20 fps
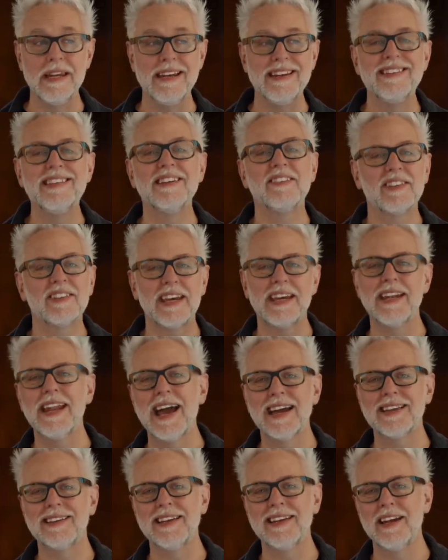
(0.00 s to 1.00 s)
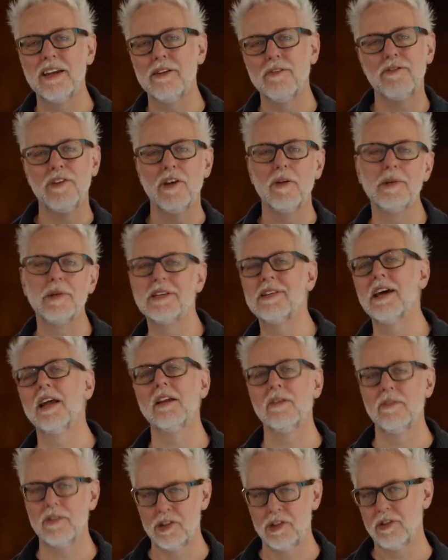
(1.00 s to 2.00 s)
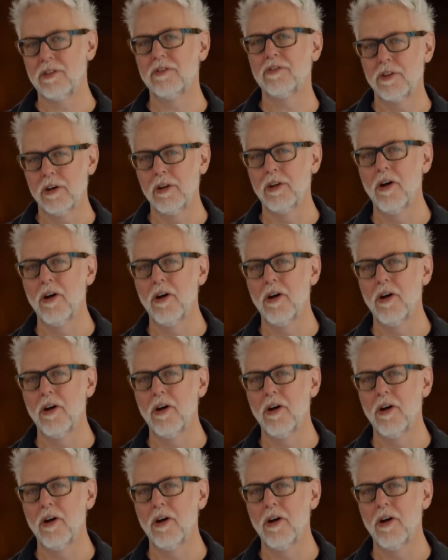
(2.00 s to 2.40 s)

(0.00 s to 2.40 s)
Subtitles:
mainly due to James Gunn being at the helm of